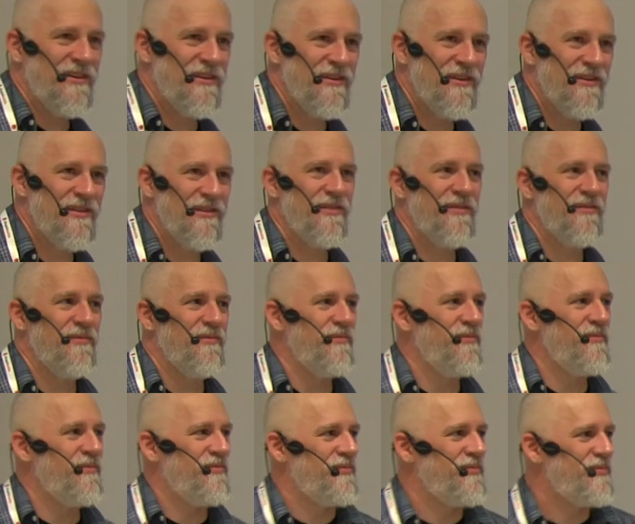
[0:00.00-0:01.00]

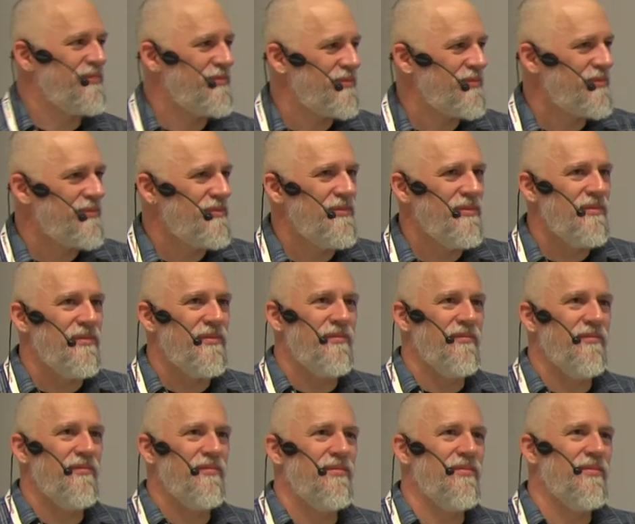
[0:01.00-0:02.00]

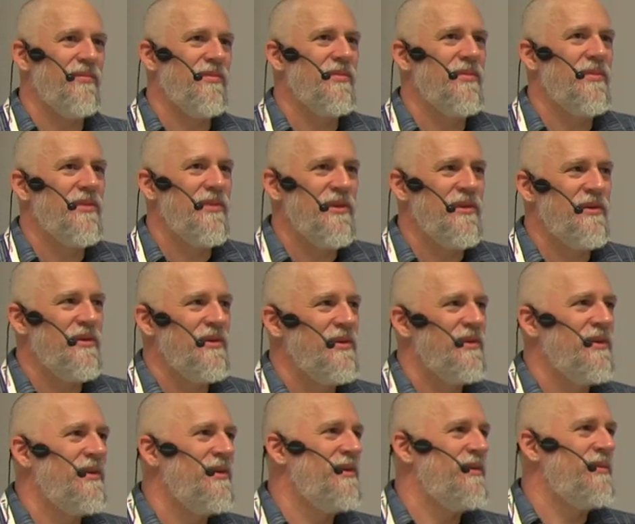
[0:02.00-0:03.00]

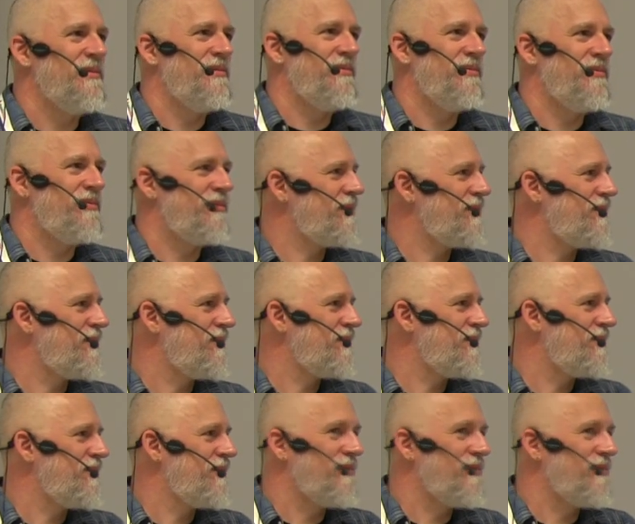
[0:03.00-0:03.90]
[no speech]